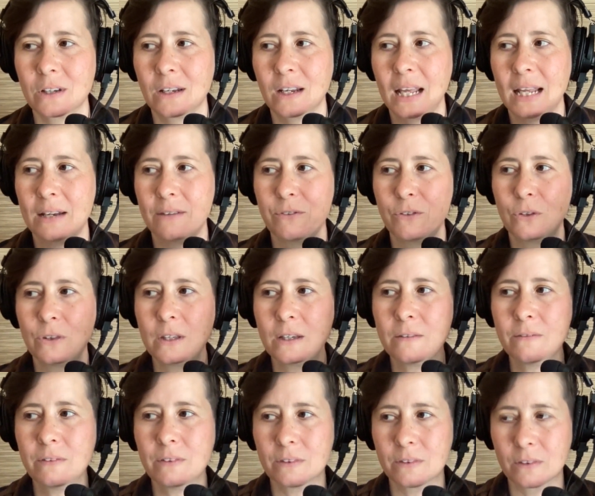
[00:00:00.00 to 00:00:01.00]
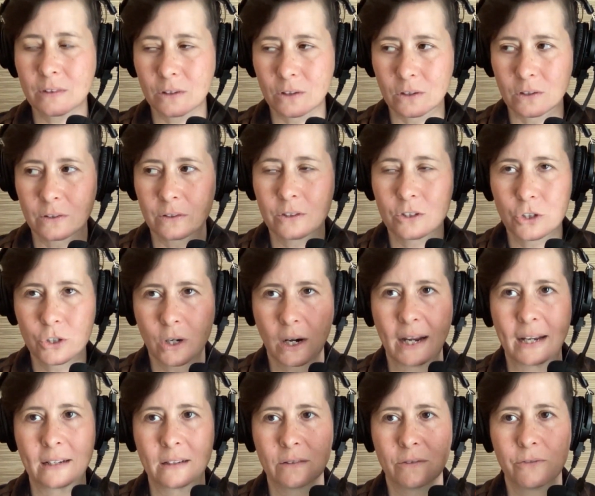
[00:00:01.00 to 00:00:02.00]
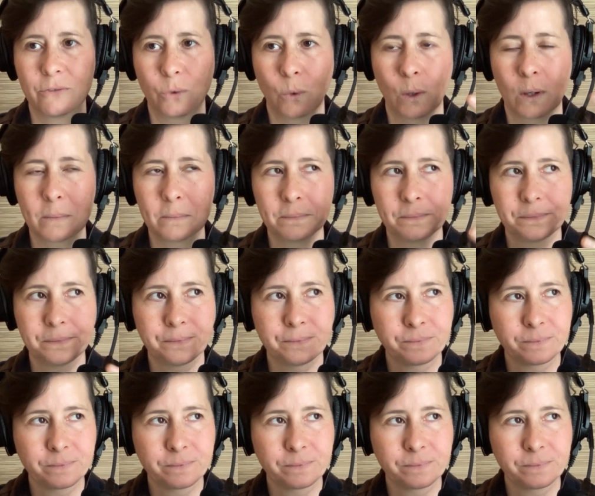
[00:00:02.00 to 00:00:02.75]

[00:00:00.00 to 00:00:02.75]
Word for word: And, and if you think of the earth trying to form,